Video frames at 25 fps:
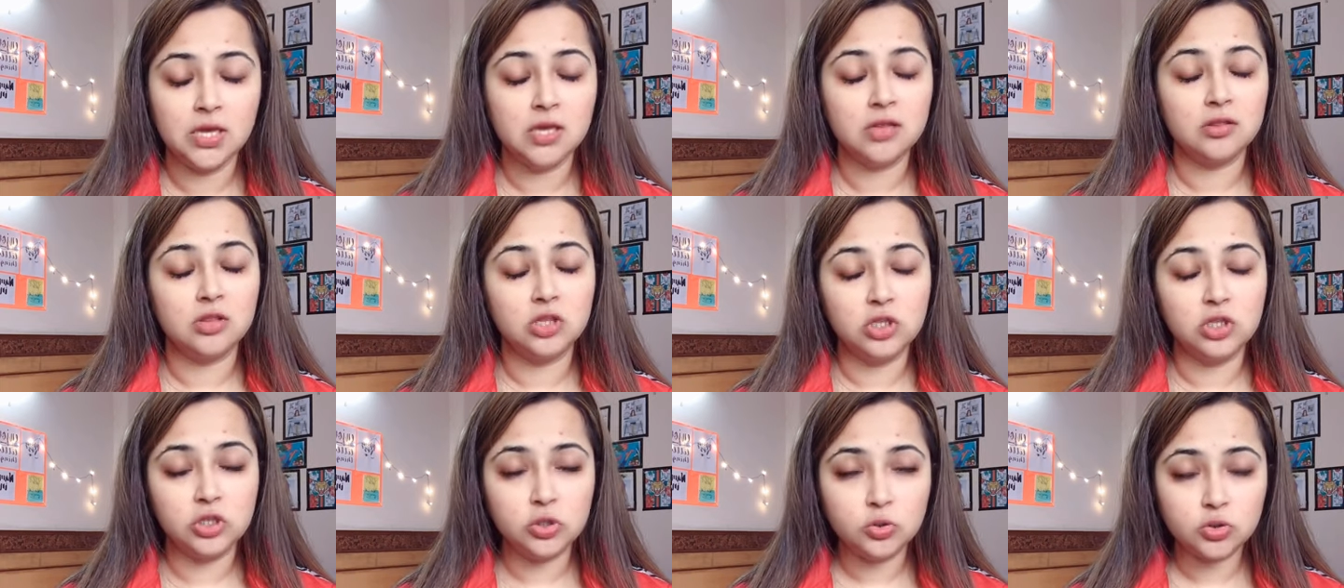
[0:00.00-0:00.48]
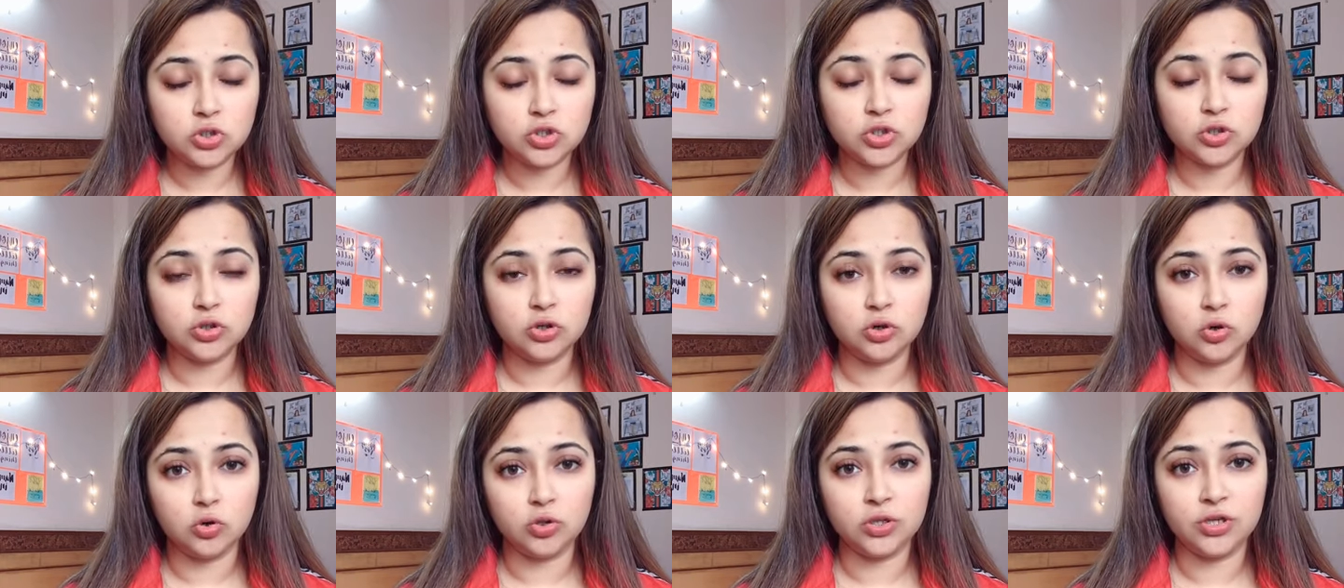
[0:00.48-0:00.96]
So you should
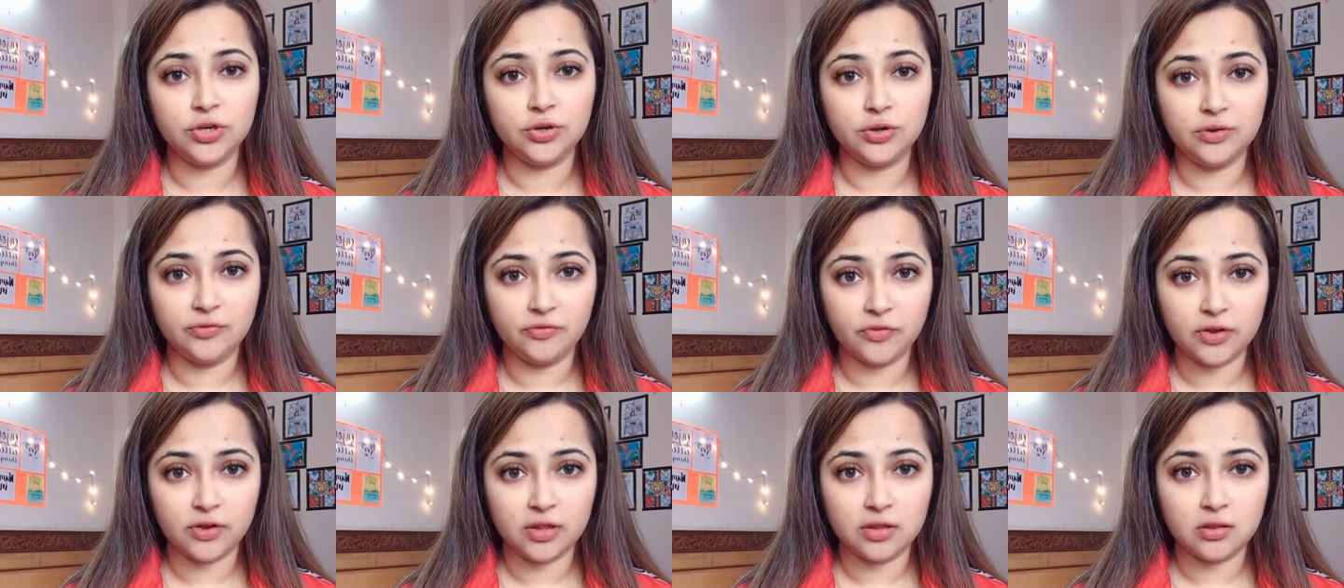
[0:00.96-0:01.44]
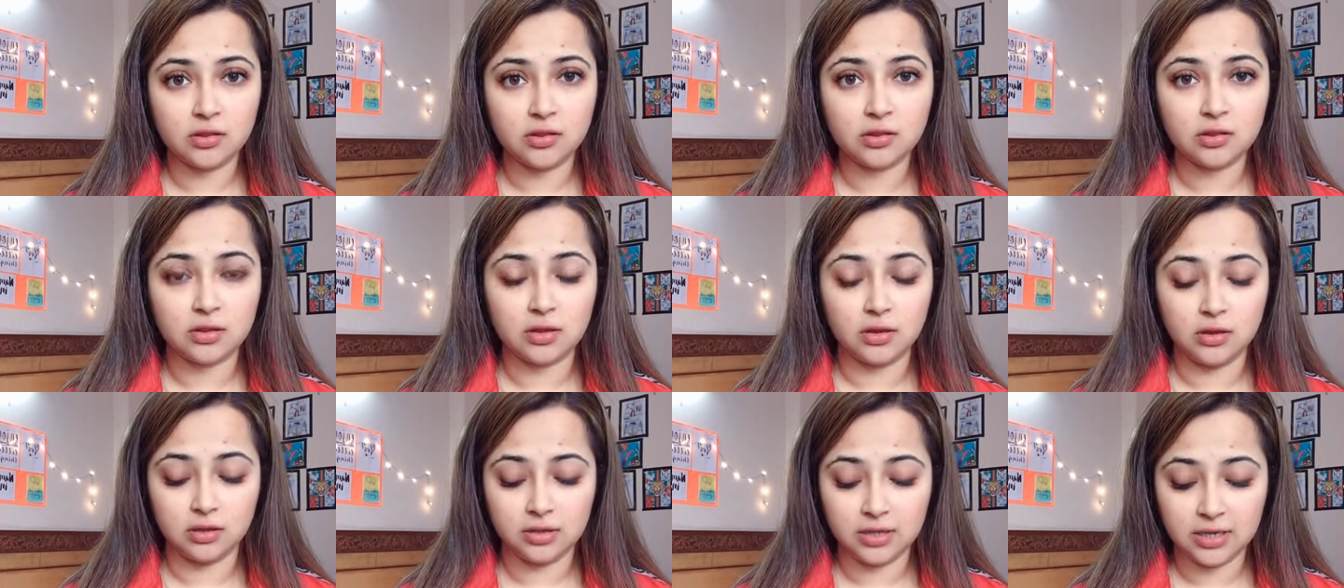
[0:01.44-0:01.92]
know the difference,
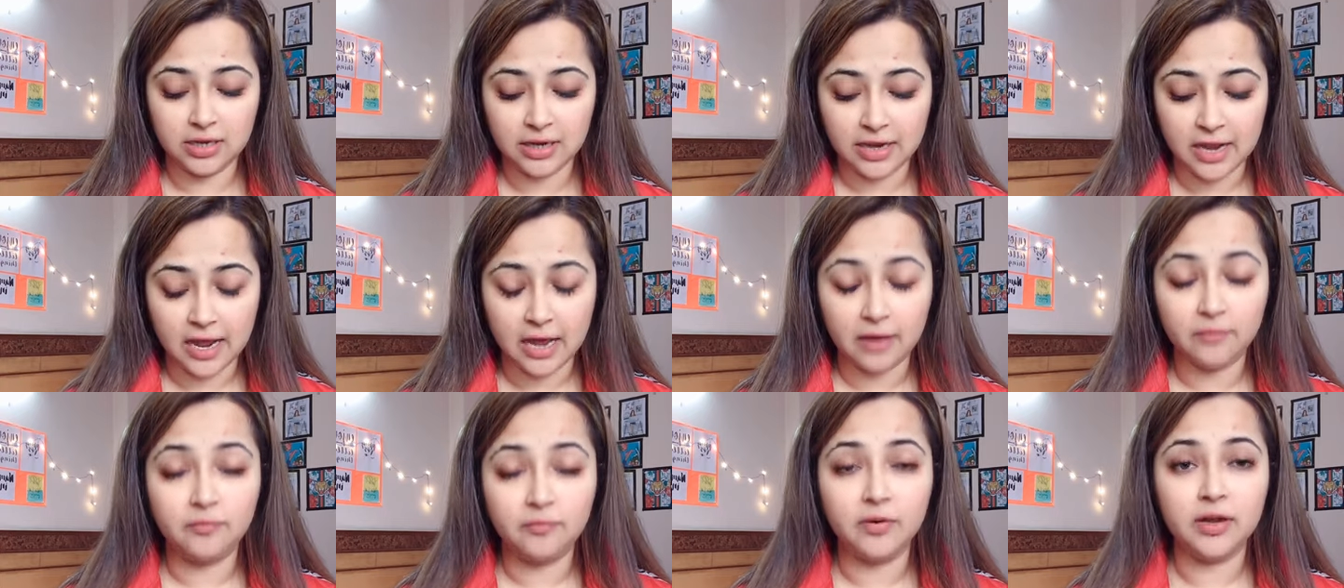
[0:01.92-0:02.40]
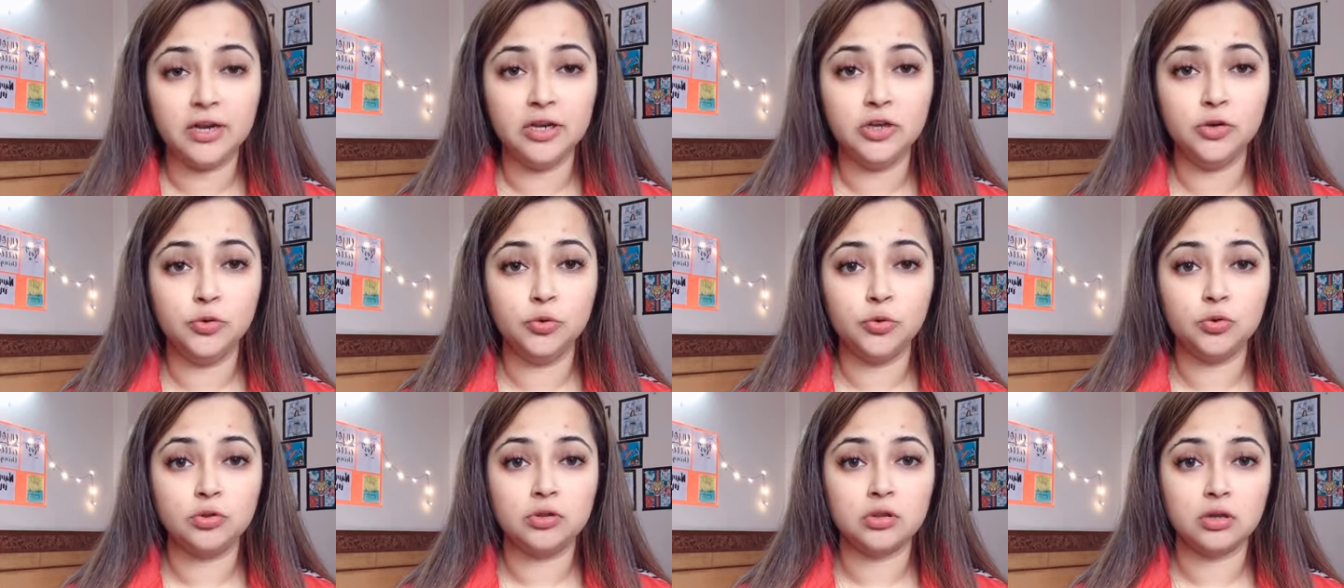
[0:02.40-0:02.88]
the lab
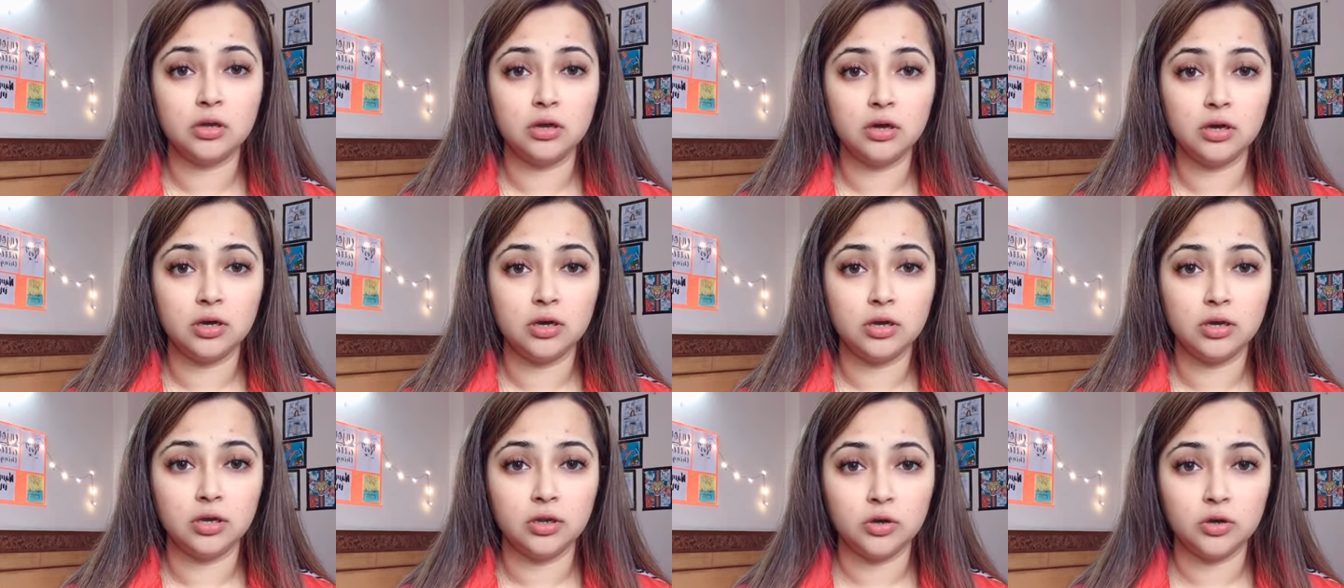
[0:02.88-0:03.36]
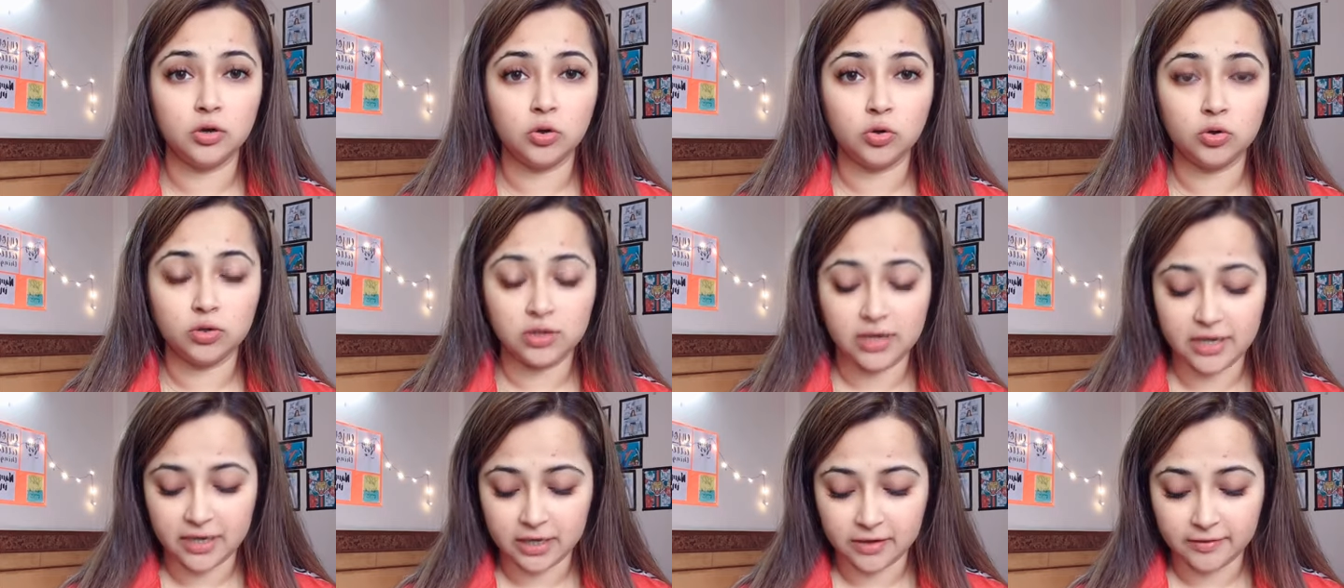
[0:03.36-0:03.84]
values,
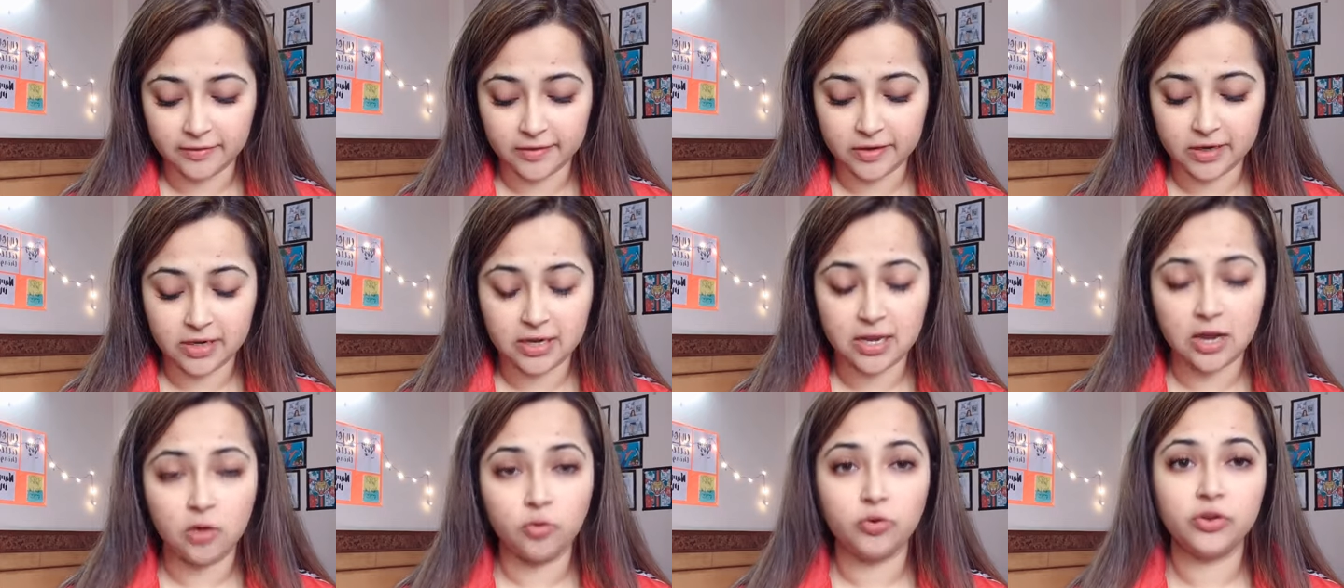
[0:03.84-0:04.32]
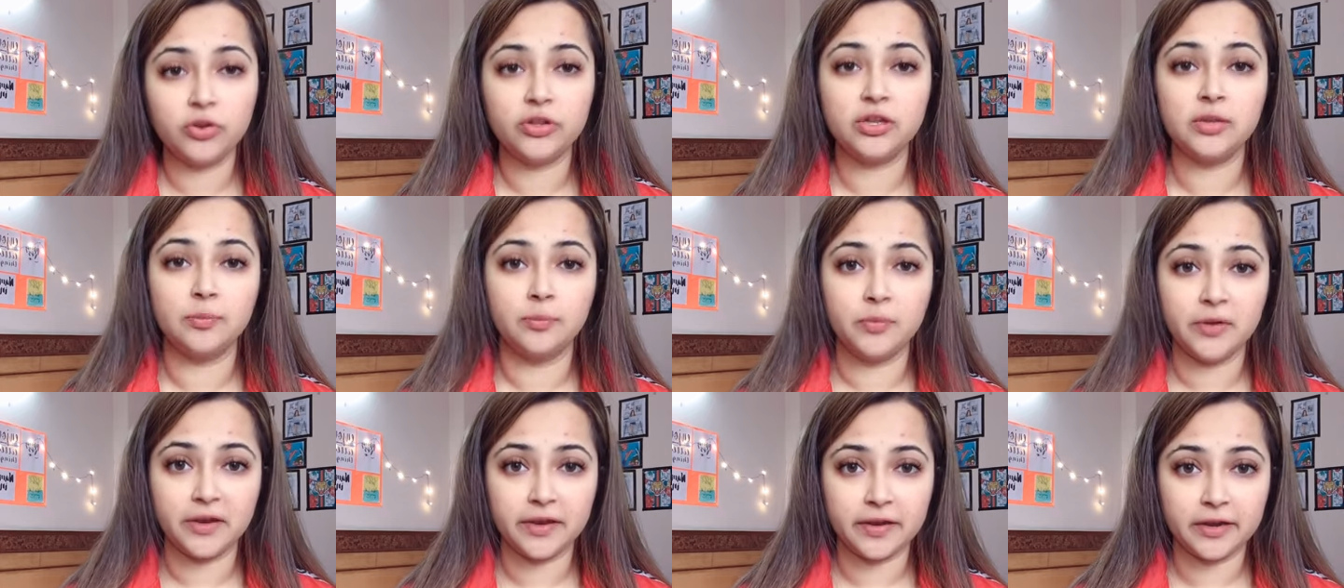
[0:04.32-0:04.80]
like retic count and the
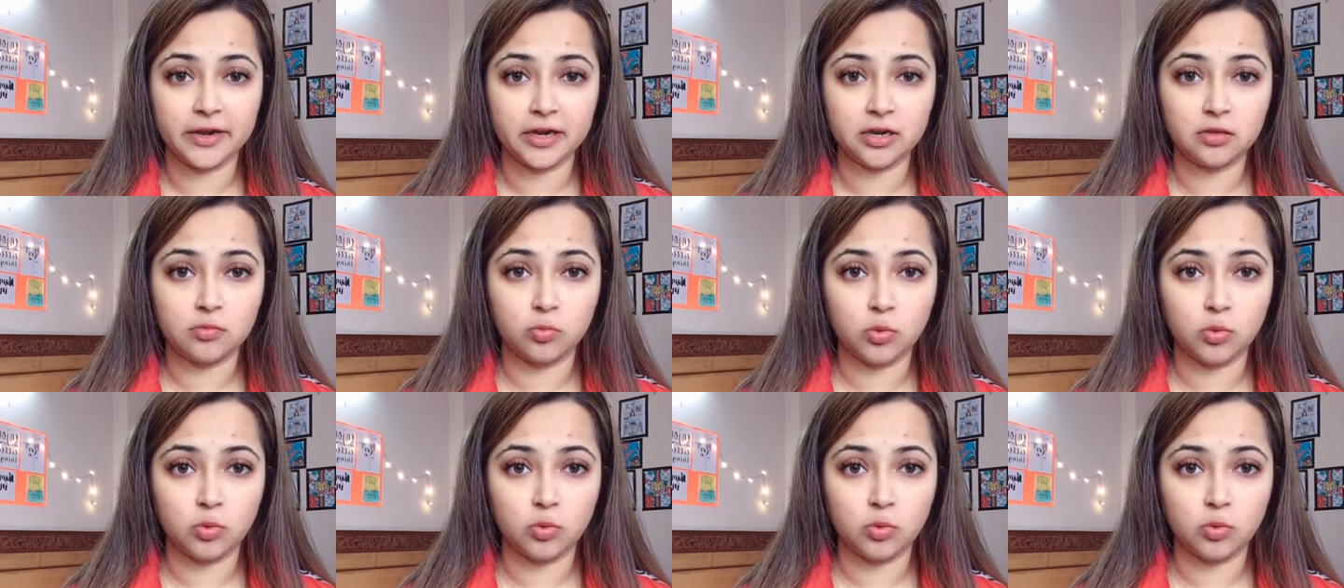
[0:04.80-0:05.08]
platelets.